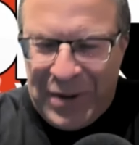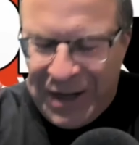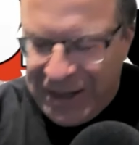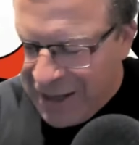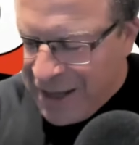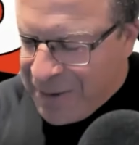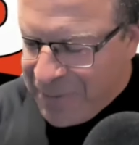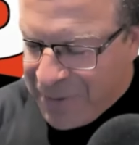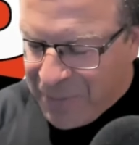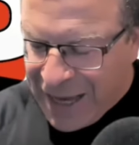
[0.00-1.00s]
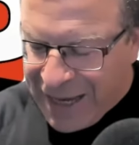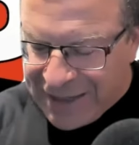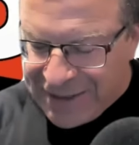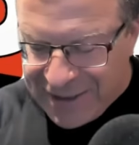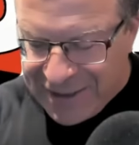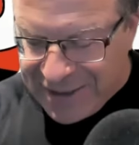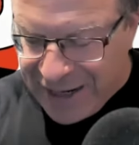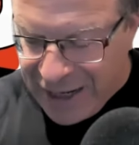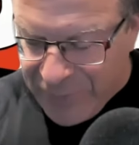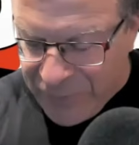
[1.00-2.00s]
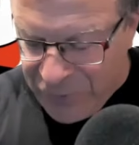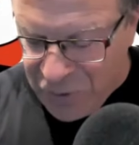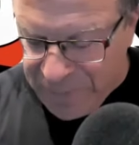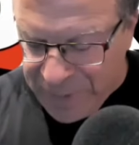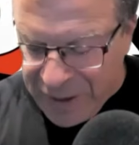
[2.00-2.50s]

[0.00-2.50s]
But my guess is it's setting up a feud.